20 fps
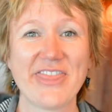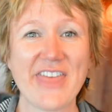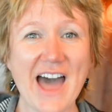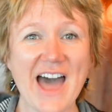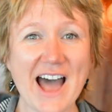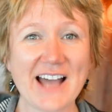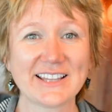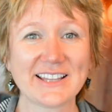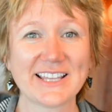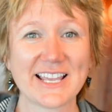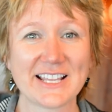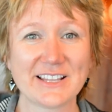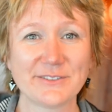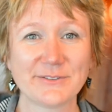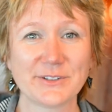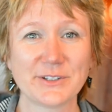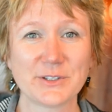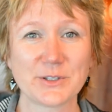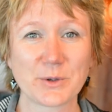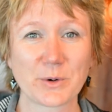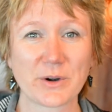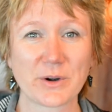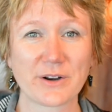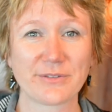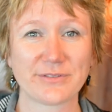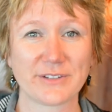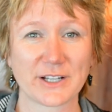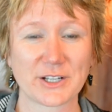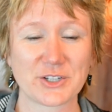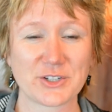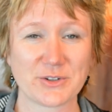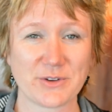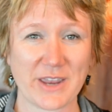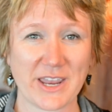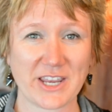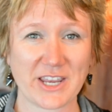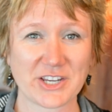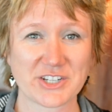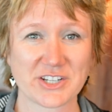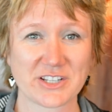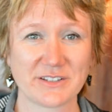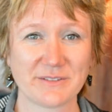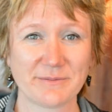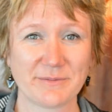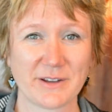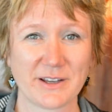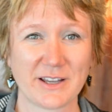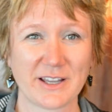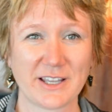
That inventory fluctuation,